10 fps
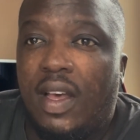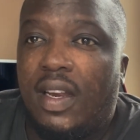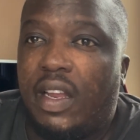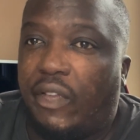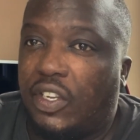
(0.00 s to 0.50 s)

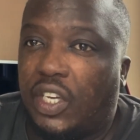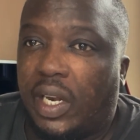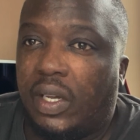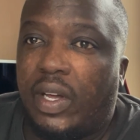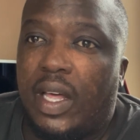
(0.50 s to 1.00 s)
different
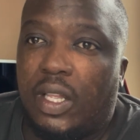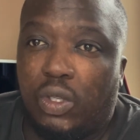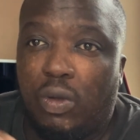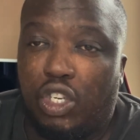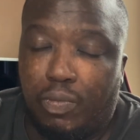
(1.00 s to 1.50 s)
channel, and this
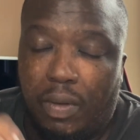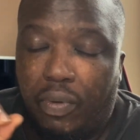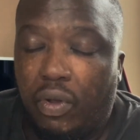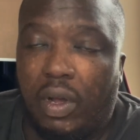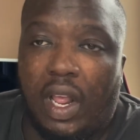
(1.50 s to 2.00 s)
will just be
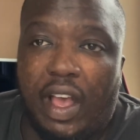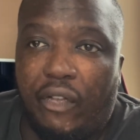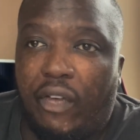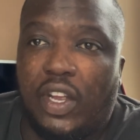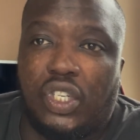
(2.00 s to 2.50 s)
purely a
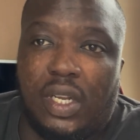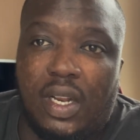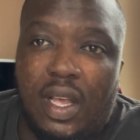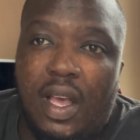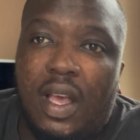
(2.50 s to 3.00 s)

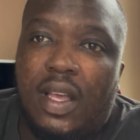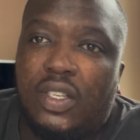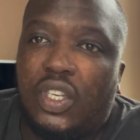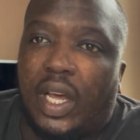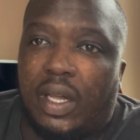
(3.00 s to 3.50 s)
fashion
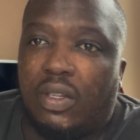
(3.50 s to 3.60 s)
channel.